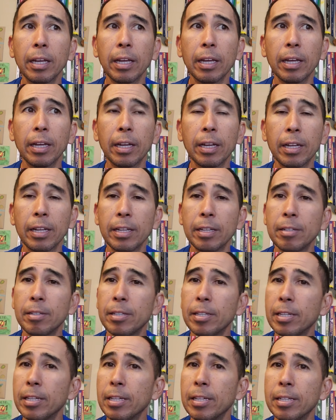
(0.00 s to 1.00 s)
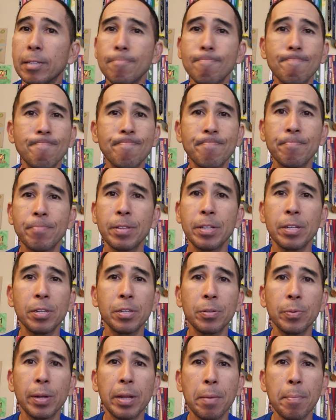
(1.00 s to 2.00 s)
And didn't
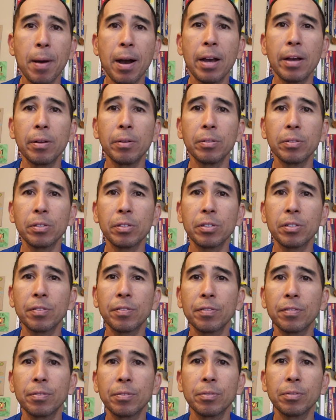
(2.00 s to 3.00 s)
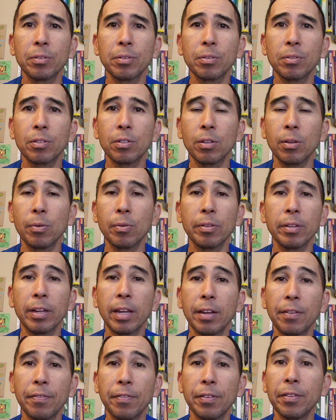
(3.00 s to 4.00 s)
do any miles slower than
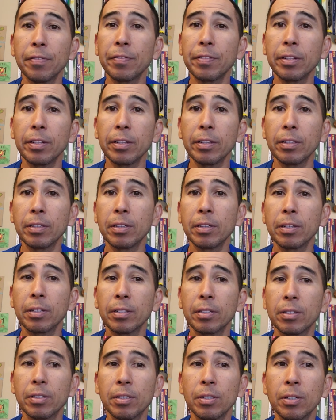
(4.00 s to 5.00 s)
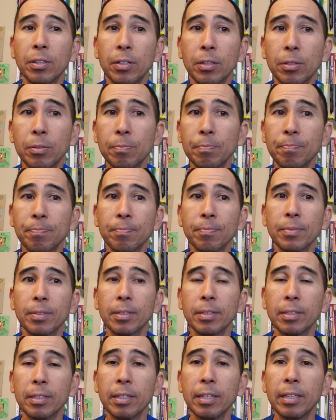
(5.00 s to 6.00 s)
850. So
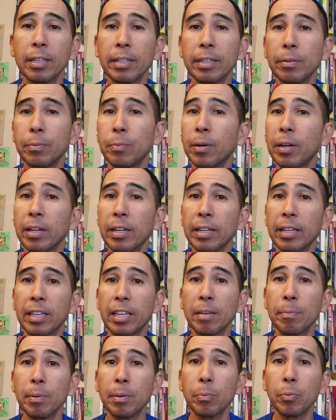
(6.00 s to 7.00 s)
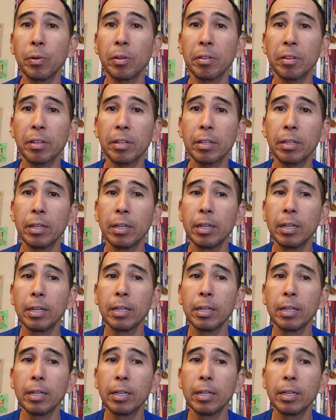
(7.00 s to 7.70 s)
I wanted to keep up with it.